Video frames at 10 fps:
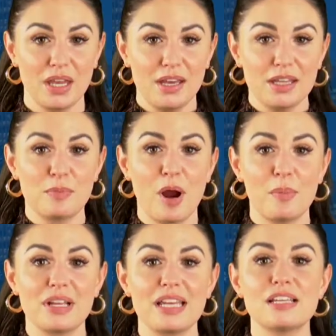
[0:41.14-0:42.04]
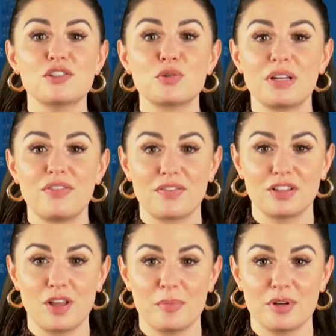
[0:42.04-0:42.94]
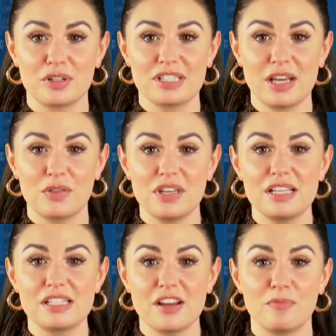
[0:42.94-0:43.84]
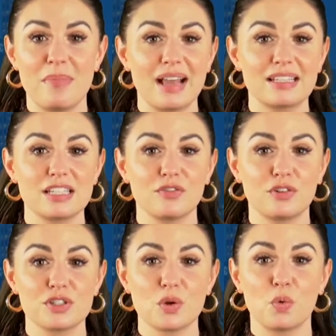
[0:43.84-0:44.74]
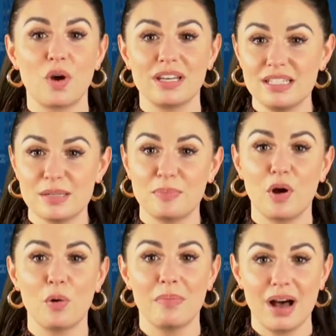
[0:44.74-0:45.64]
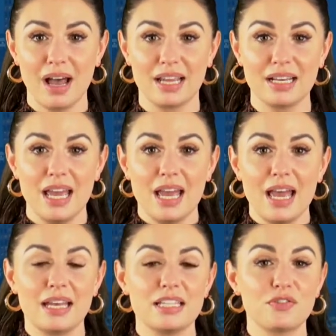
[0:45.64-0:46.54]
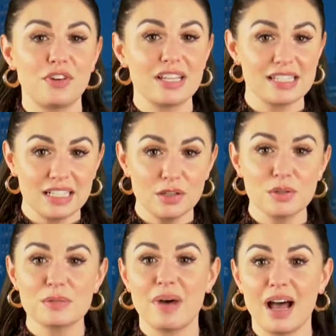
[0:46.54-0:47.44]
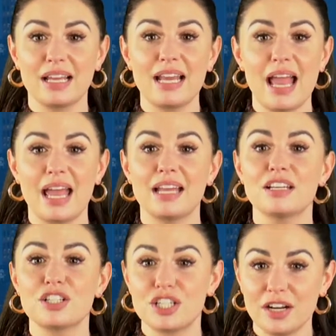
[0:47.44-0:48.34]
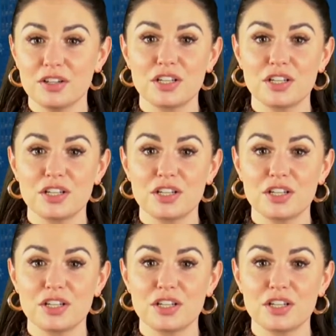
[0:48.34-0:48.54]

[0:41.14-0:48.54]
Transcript: The property is 25 kilometers southeast of Mag Silver's Juanicipio mine and is Fresnillo's mine and shares